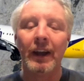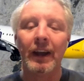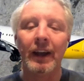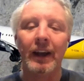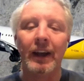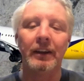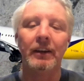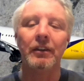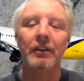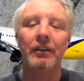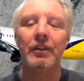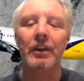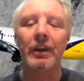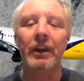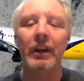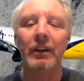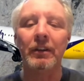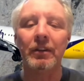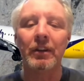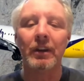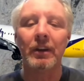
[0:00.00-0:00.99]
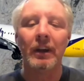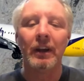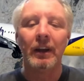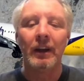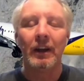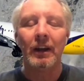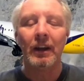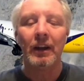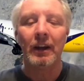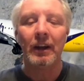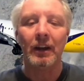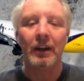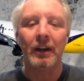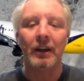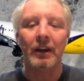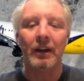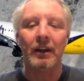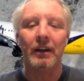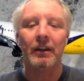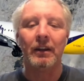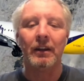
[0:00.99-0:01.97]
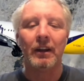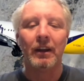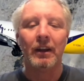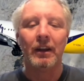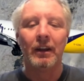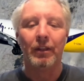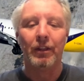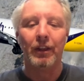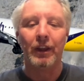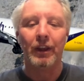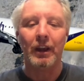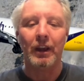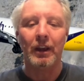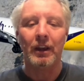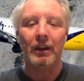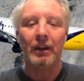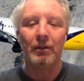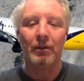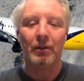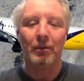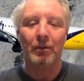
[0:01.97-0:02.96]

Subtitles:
And indeed, the